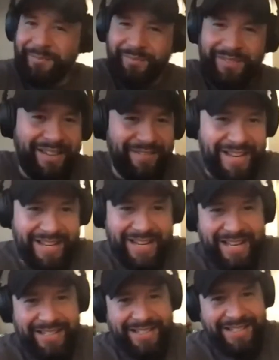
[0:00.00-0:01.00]
I mean,
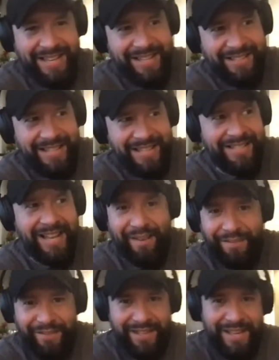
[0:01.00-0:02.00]
he's
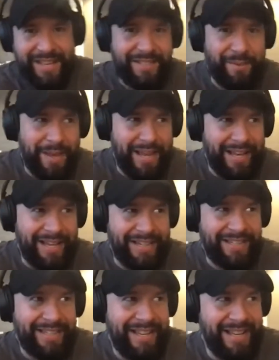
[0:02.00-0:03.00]
the
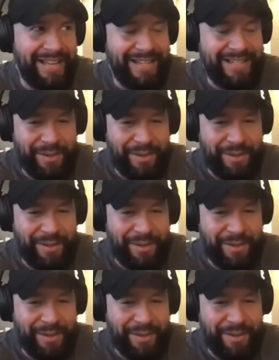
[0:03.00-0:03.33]
man. He is the